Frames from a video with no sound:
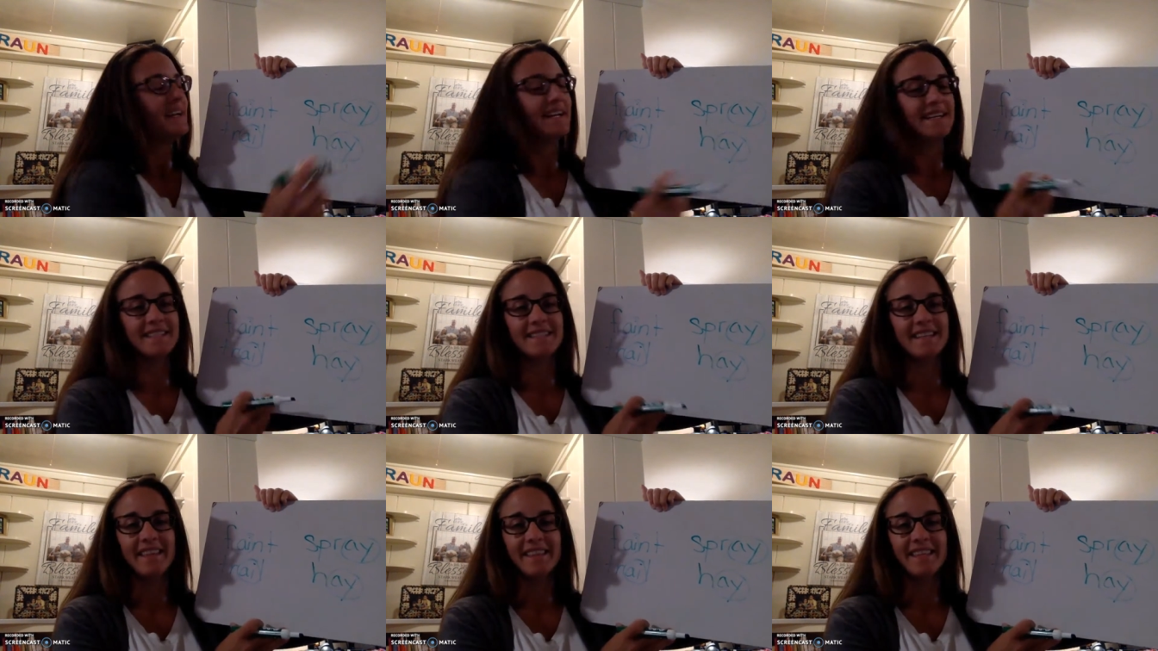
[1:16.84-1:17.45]

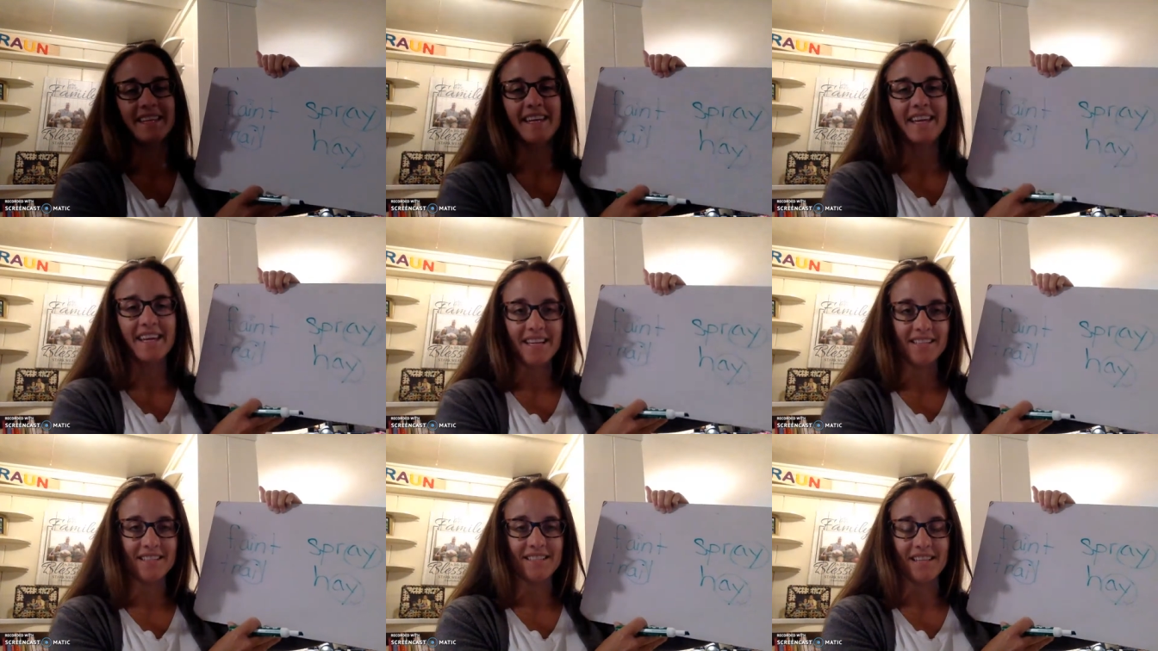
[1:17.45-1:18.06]
is at the
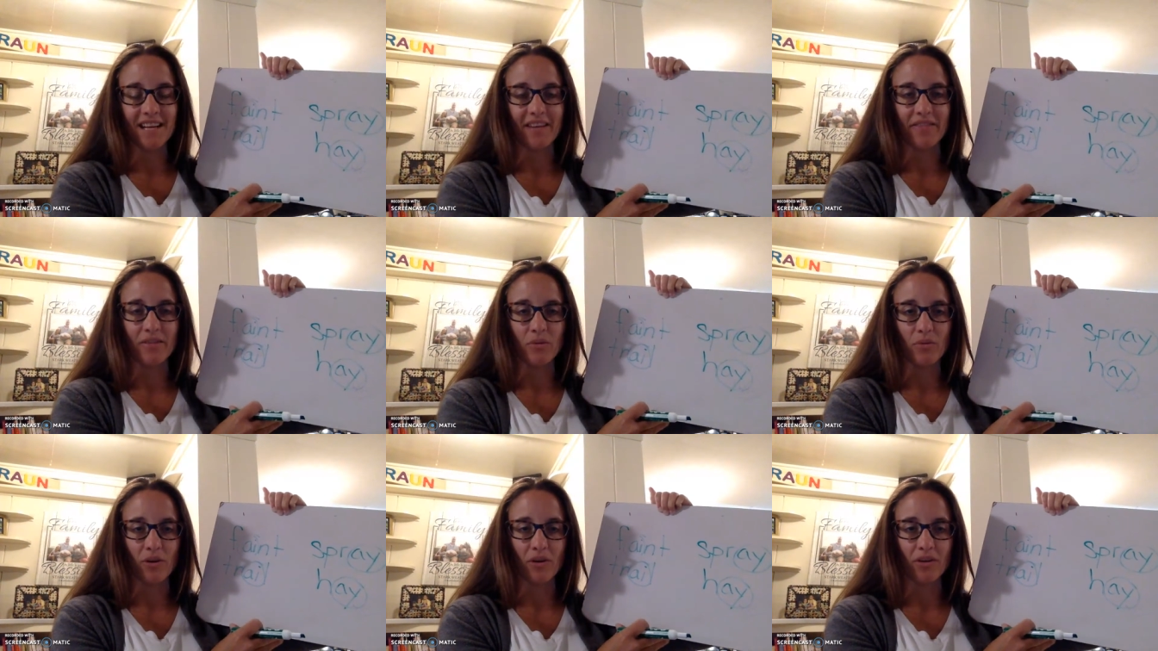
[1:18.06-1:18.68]
end of
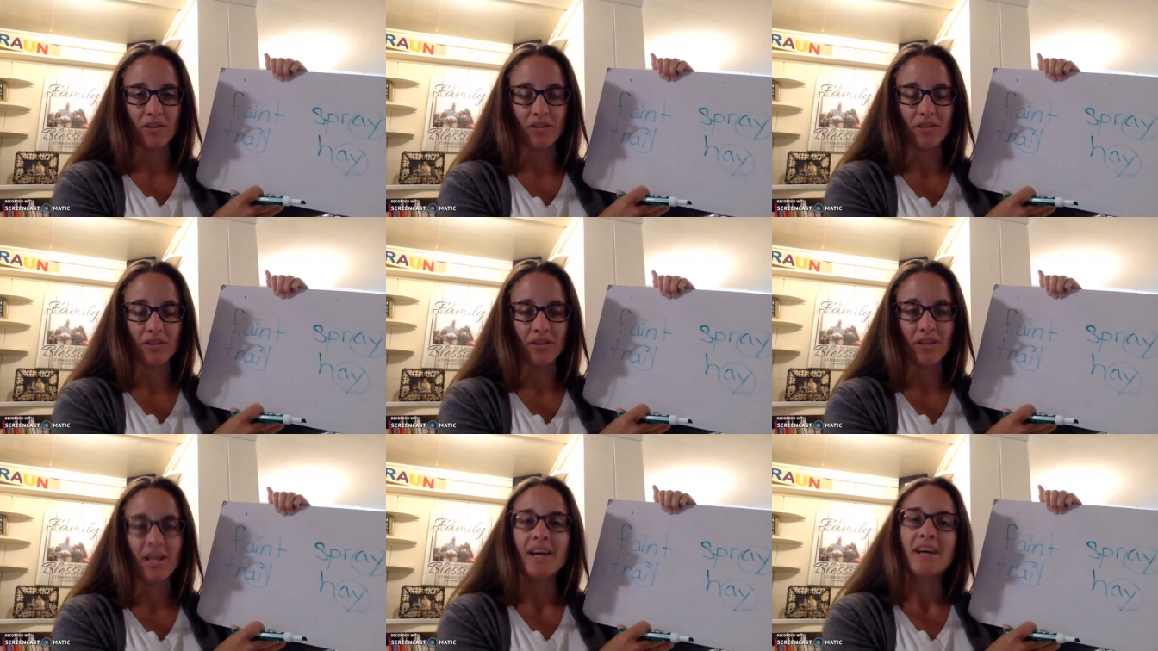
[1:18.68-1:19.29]
the word.
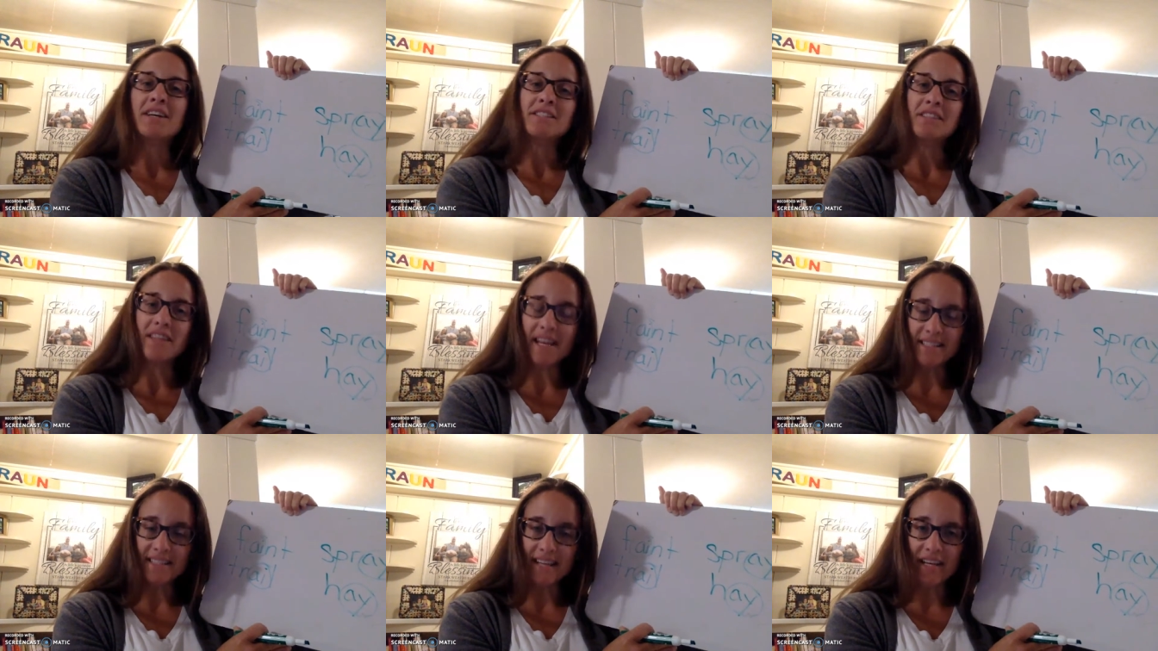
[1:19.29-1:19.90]
So
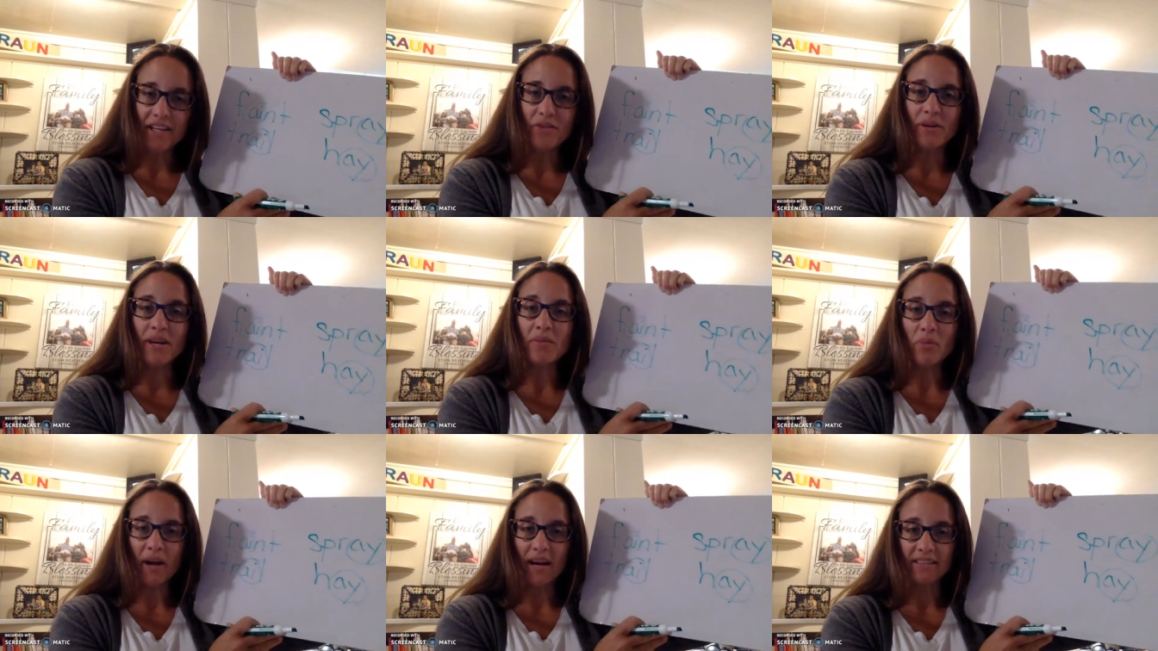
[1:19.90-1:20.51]
that is how you
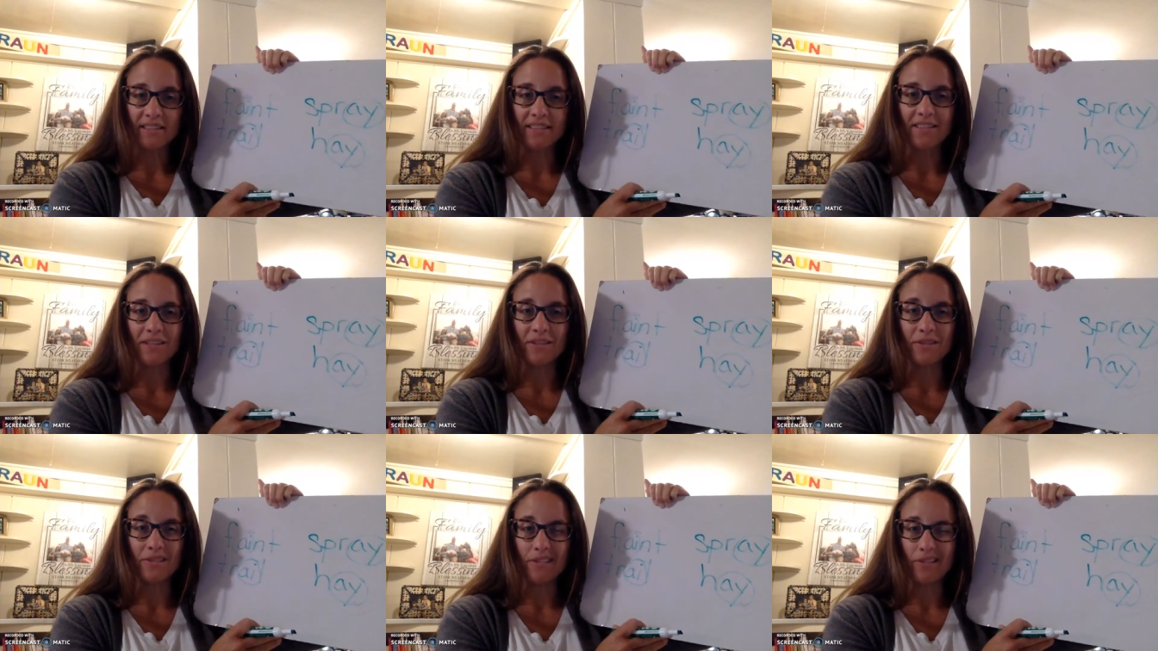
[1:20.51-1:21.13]
can practice
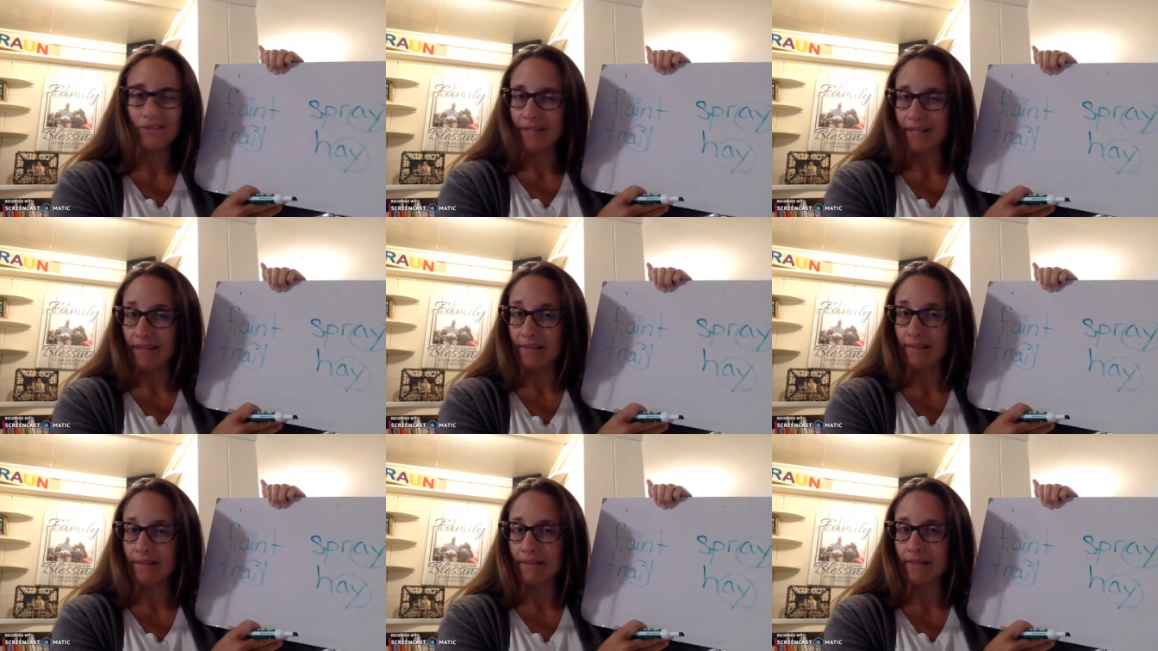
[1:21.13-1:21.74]
those two
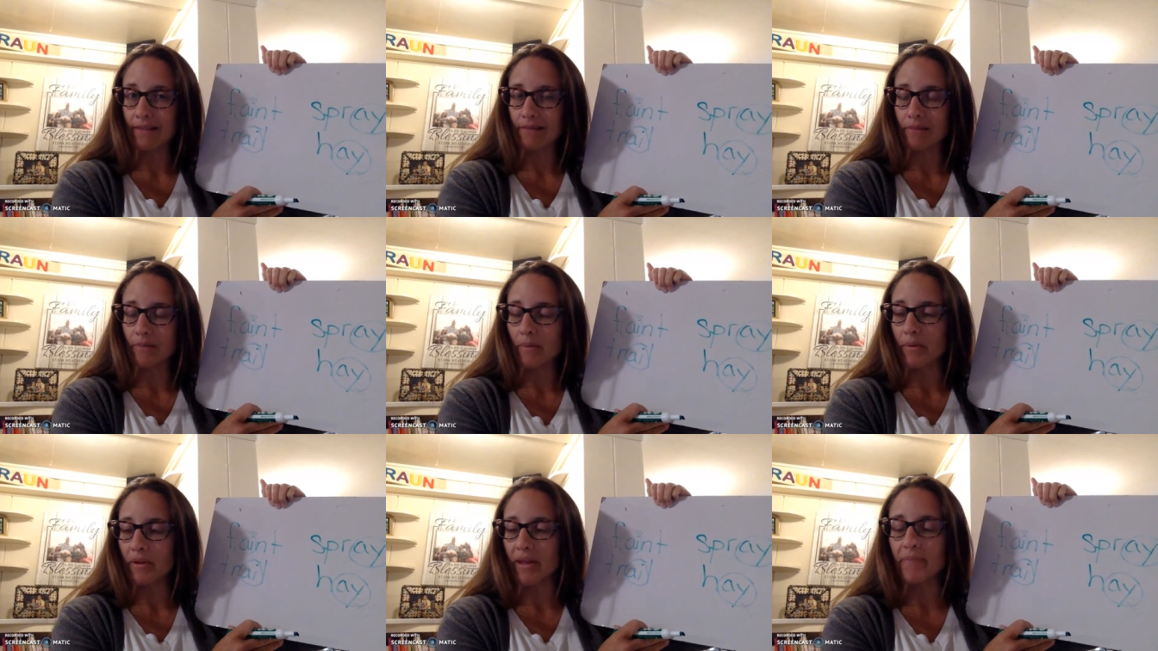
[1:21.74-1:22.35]
sounds and kind of
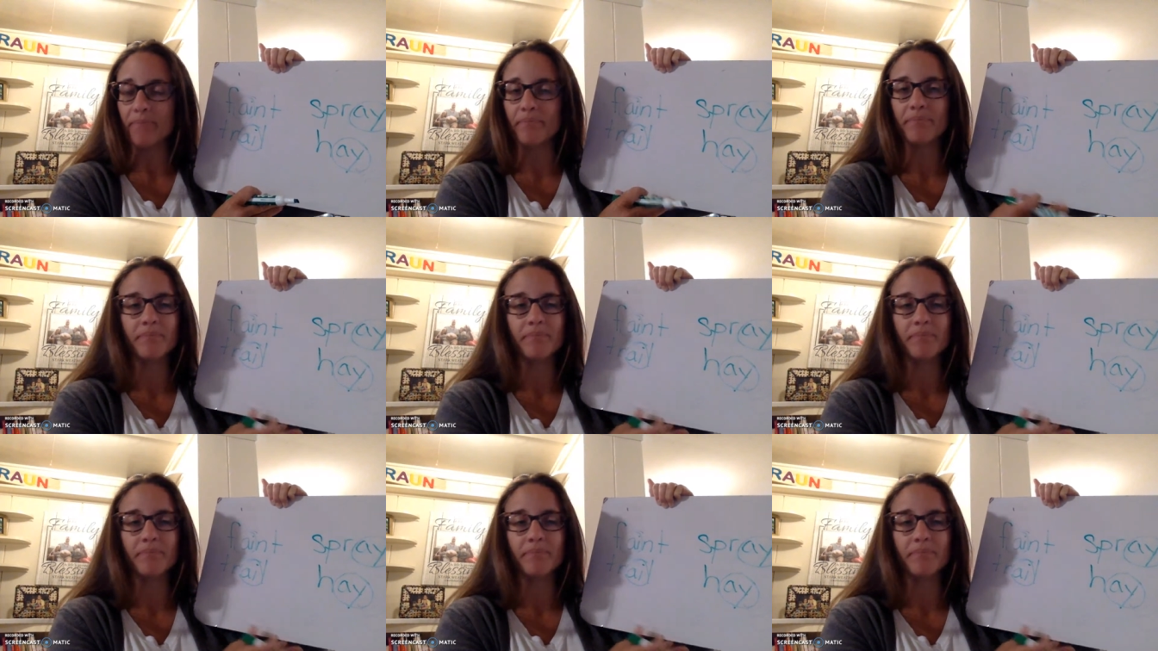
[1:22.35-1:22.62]
remember them.